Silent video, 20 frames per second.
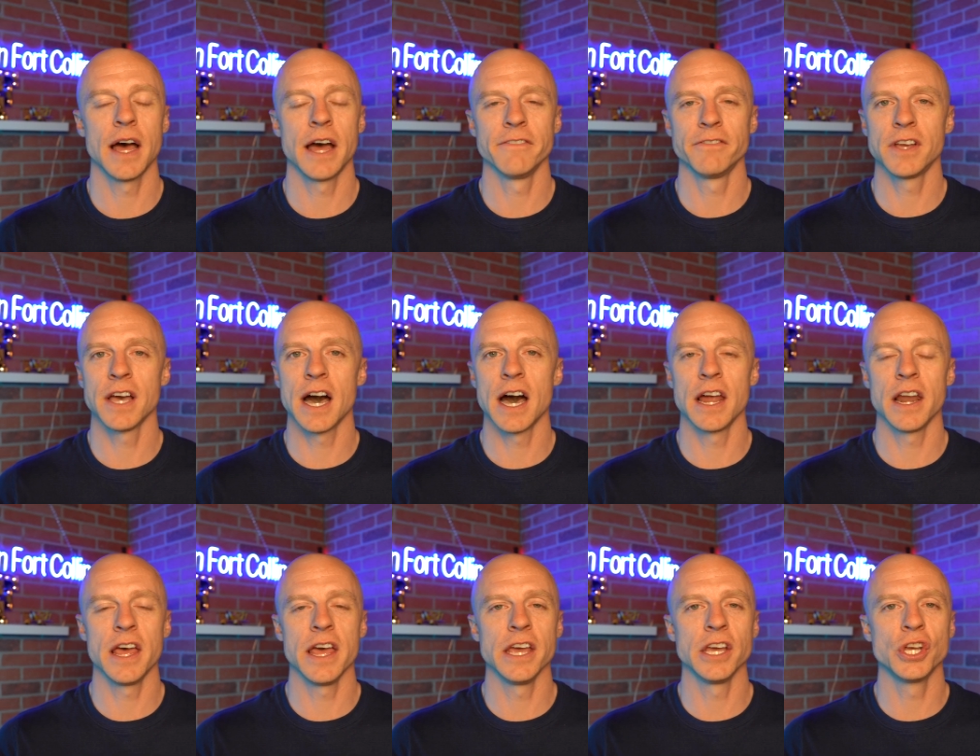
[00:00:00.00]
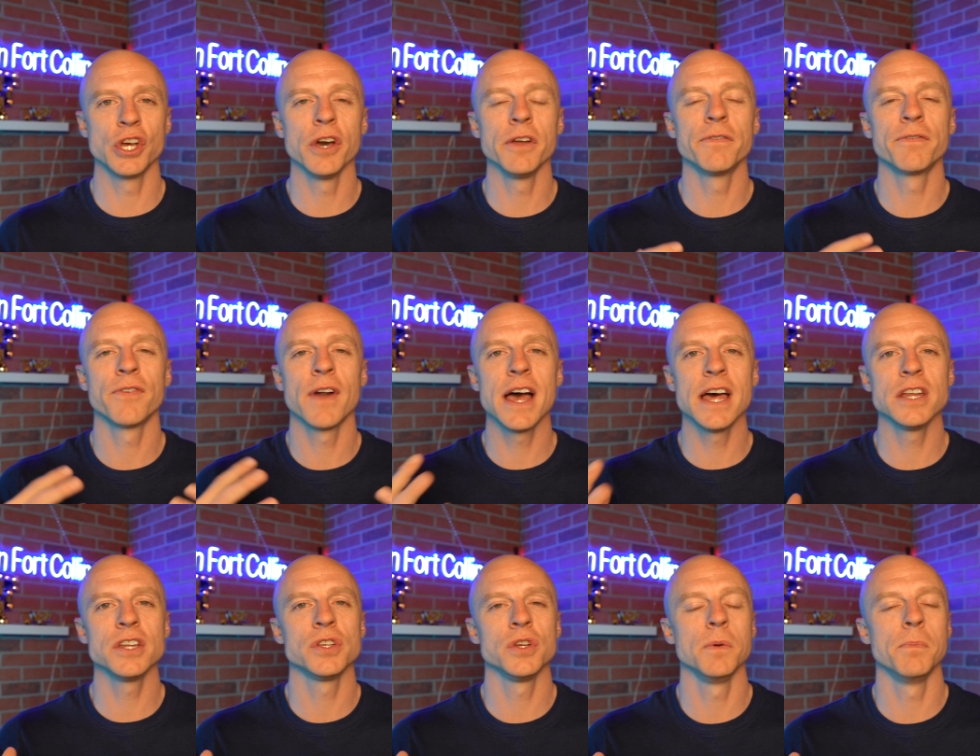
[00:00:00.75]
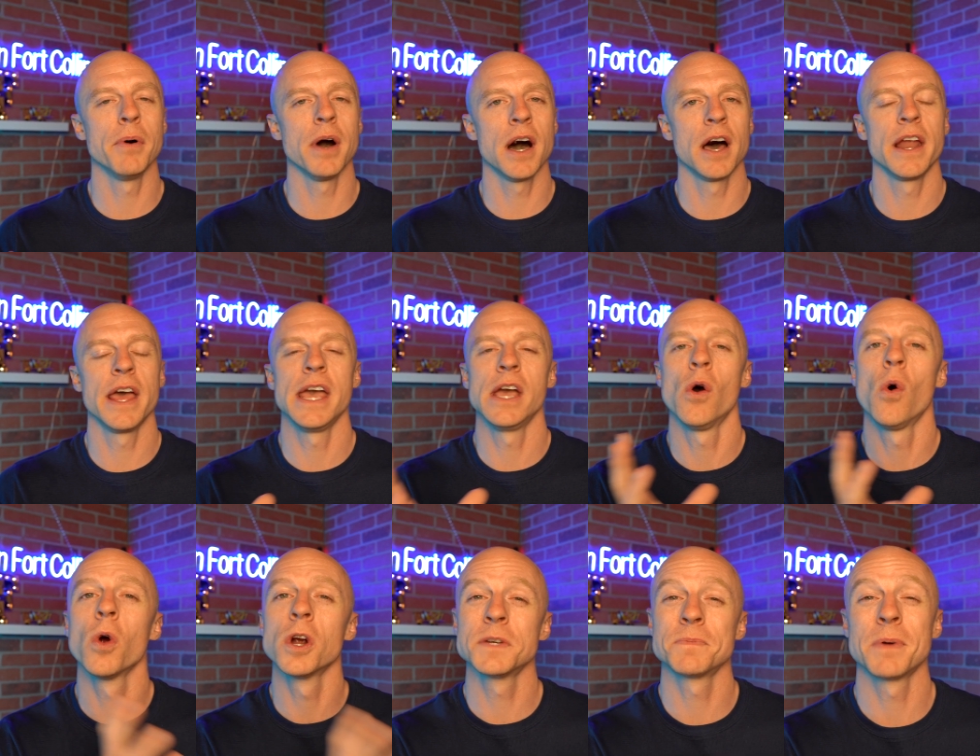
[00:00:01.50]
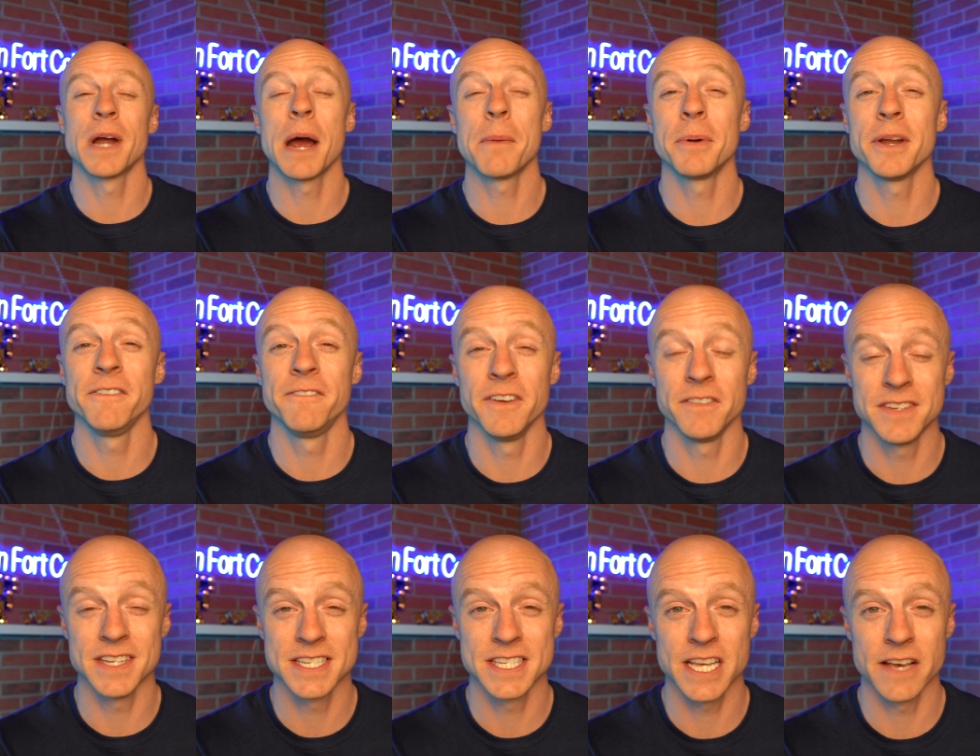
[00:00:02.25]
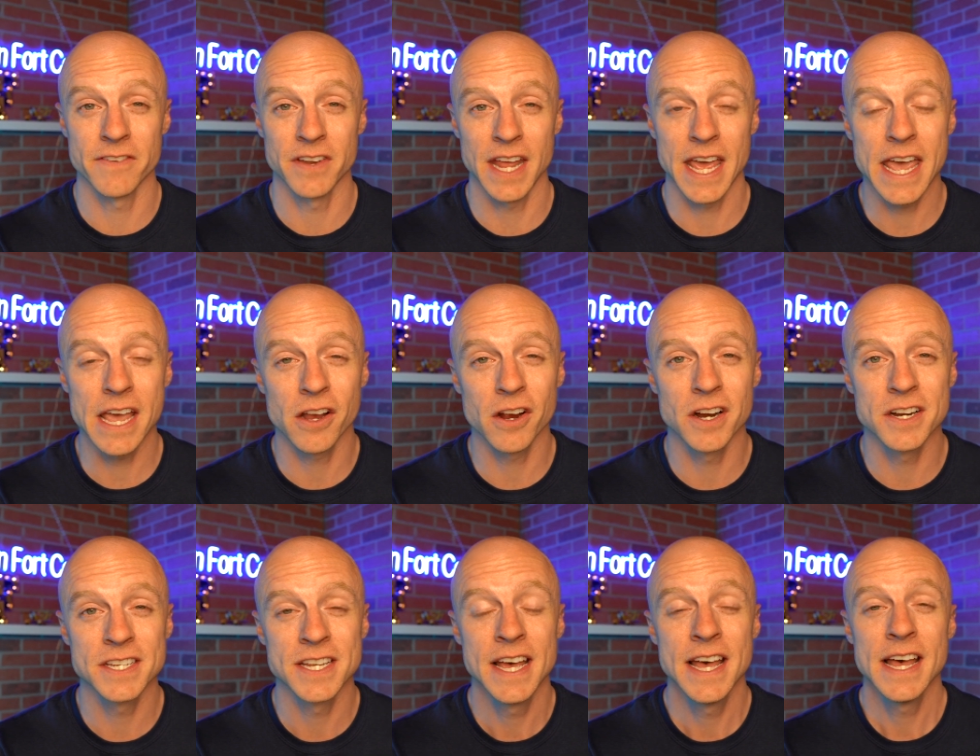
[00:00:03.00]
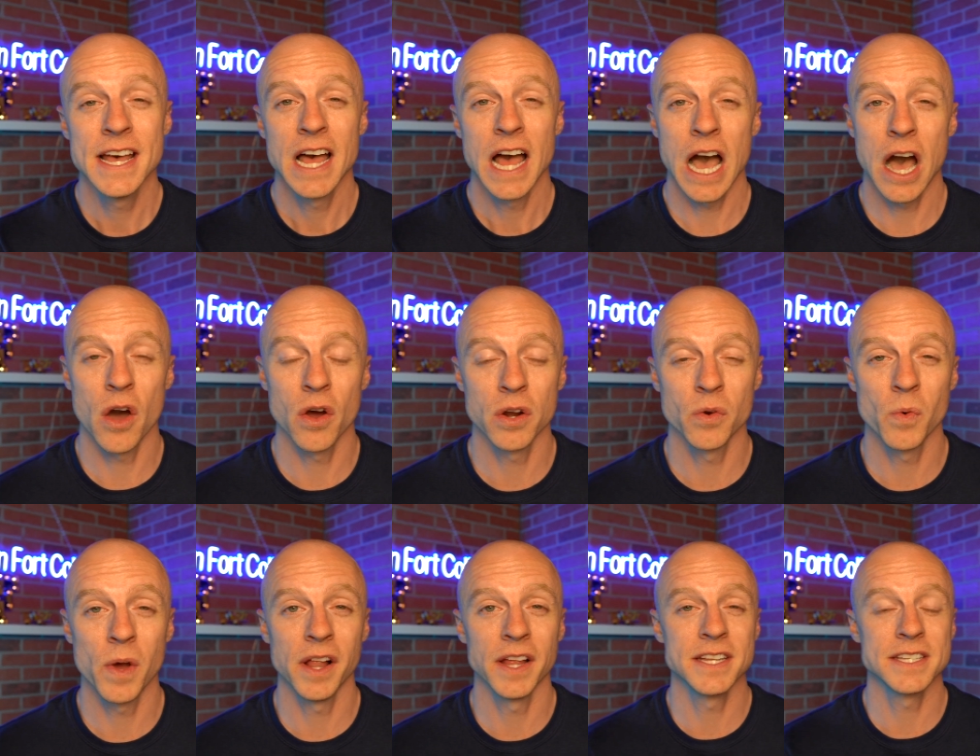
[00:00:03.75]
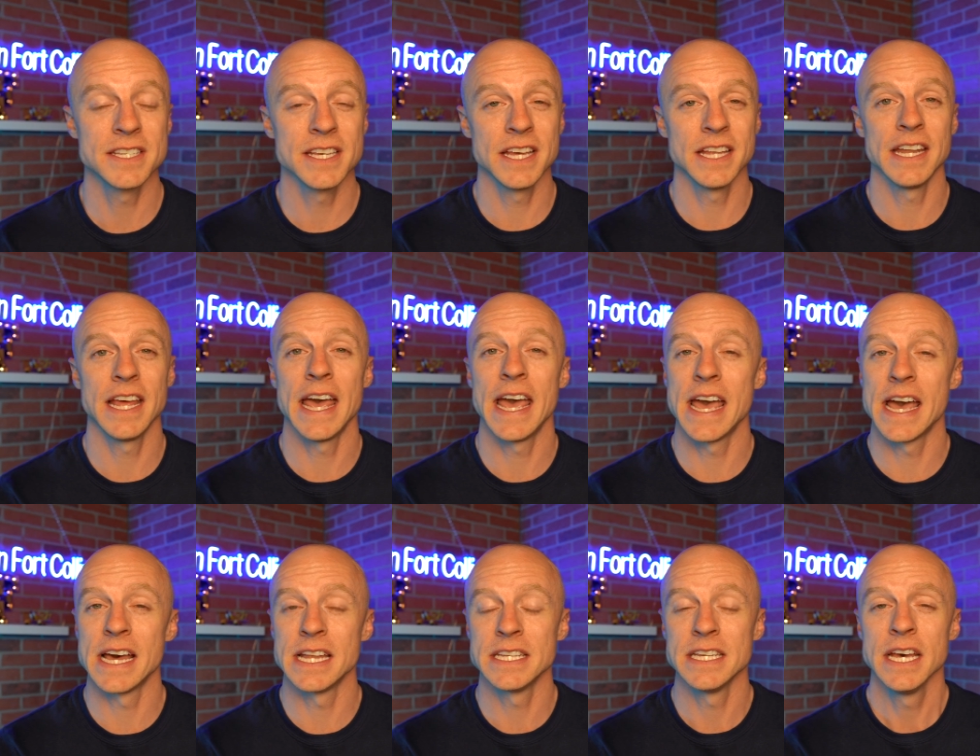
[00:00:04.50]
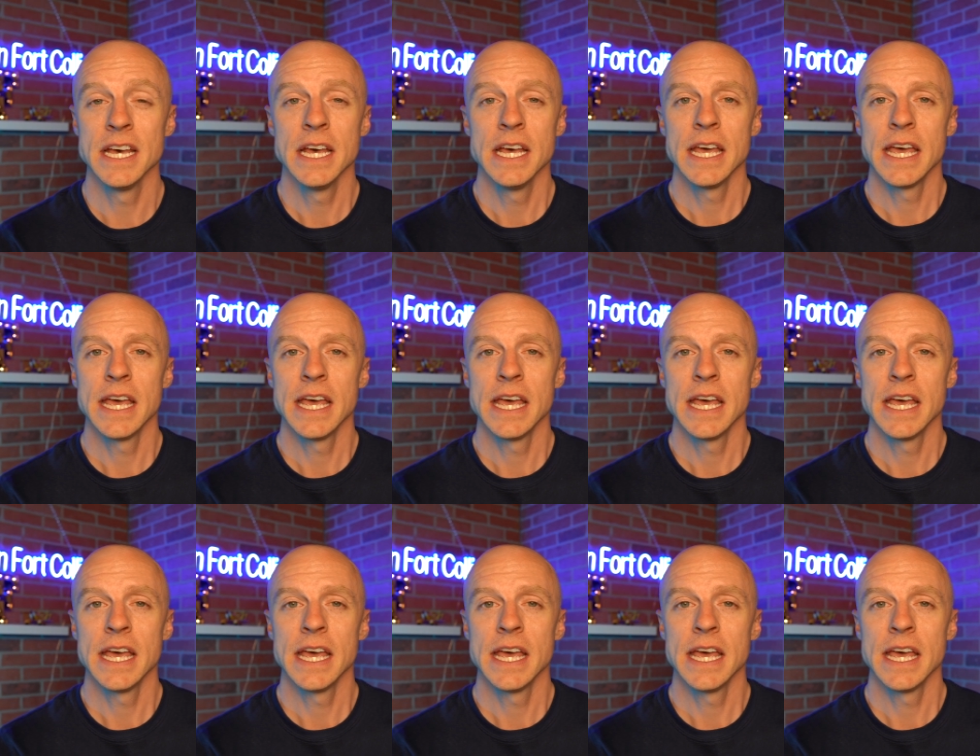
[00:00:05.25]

I've got a good friend who bought a horse property, fifty-seven acres out in Wellington, and